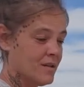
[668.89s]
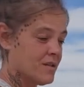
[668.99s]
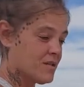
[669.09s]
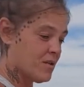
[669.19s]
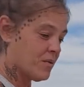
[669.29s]

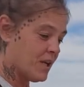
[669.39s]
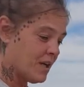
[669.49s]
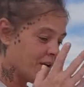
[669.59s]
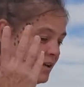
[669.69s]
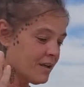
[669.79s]
So the
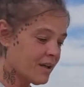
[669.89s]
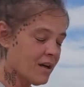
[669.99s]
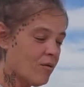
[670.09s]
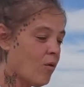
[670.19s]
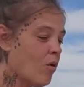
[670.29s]
area
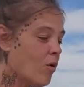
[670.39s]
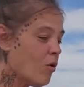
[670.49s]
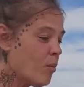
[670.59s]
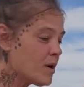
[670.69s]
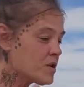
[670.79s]
got a
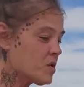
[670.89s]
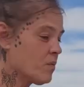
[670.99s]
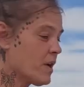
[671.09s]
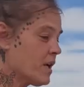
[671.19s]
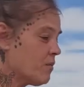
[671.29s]
whole bunch of
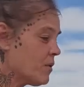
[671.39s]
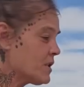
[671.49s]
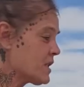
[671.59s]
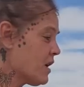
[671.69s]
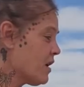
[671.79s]
rain
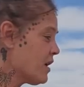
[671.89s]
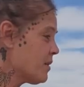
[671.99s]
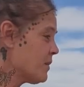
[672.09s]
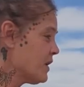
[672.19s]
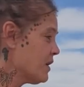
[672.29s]
one time,